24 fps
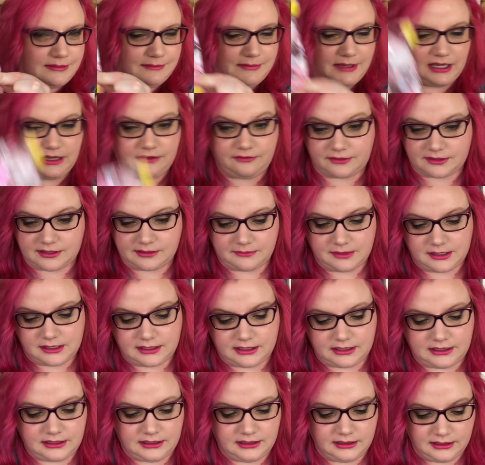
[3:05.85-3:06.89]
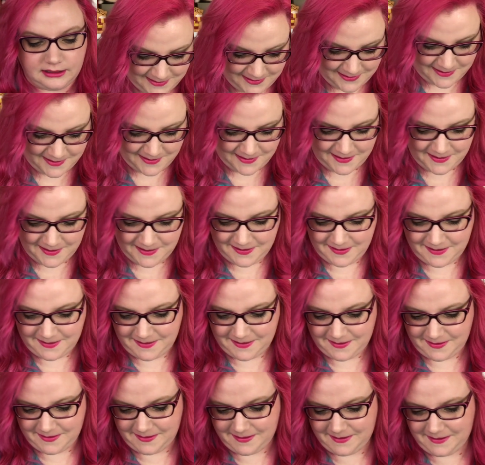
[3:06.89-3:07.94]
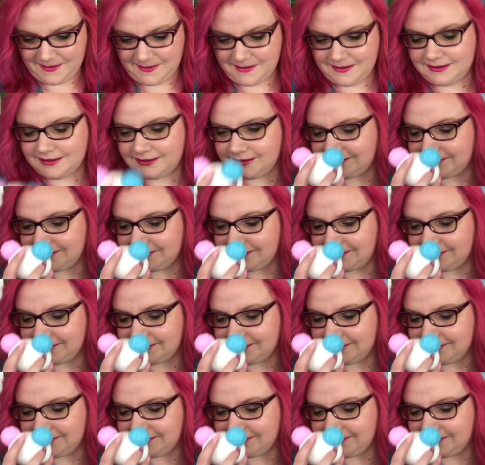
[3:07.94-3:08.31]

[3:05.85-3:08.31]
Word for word: to me for some reason. Oh,